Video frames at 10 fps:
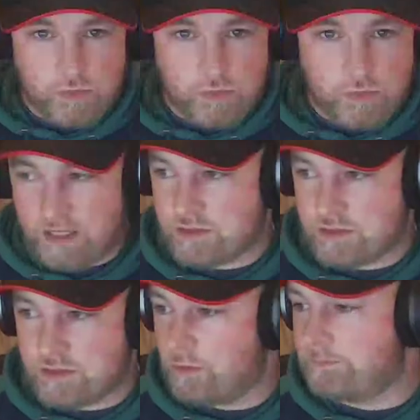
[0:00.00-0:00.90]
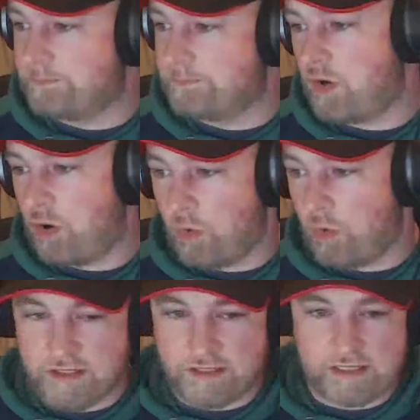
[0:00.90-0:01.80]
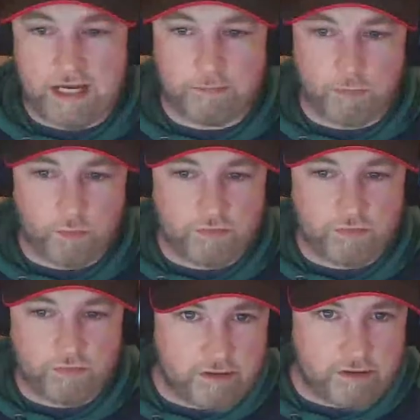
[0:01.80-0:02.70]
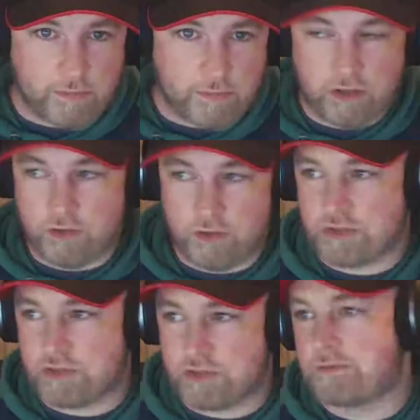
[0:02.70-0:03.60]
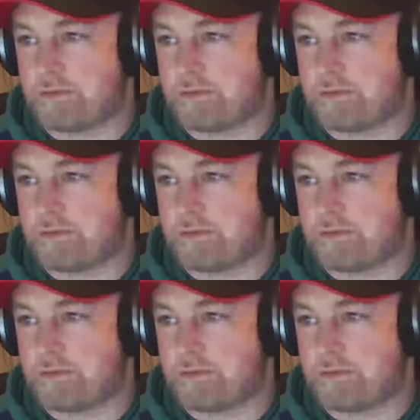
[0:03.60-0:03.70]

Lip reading: the blast zone, or we're inside, but we've got correct precautions.